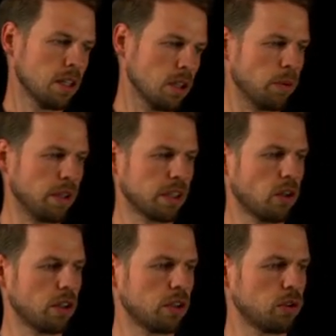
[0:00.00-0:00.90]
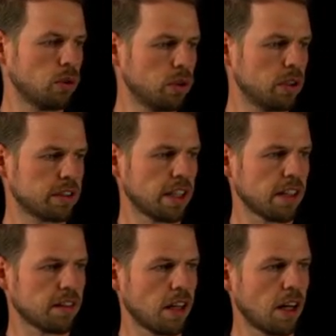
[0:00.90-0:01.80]
we are going to
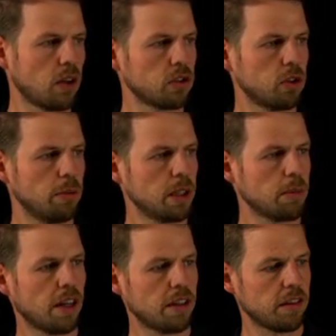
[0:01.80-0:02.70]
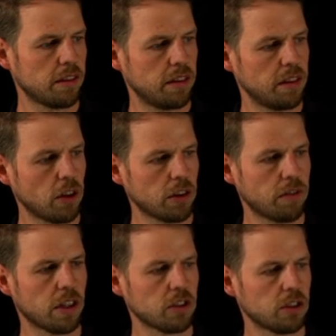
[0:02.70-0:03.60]
discuss how to minimize this loss
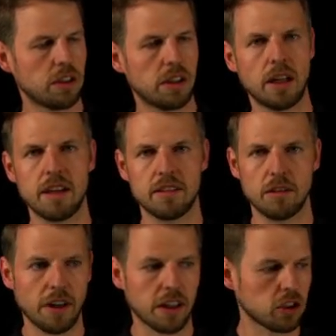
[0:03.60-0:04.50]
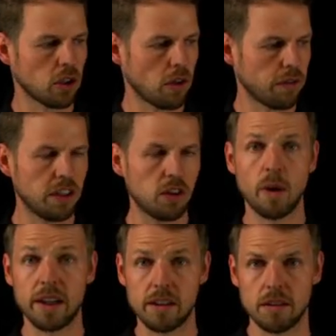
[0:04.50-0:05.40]
function as a function of these
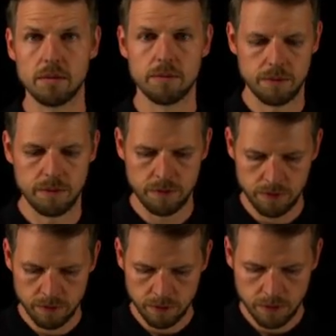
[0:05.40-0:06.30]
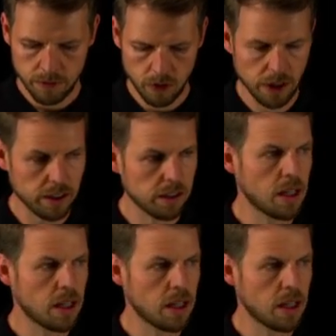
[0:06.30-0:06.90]
weights, right?